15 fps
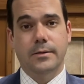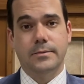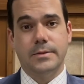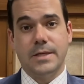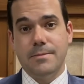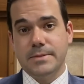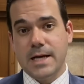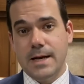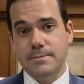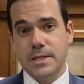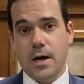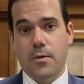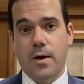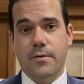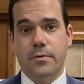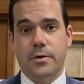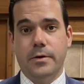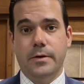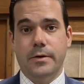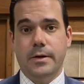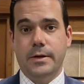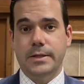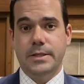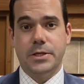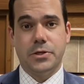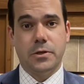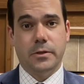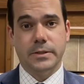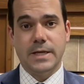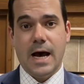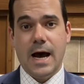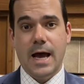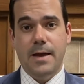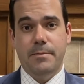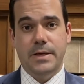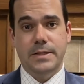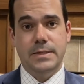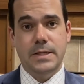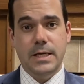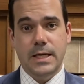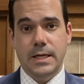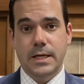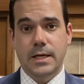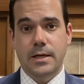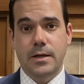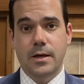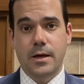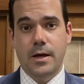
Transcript: Sometimes, however, additional time is needed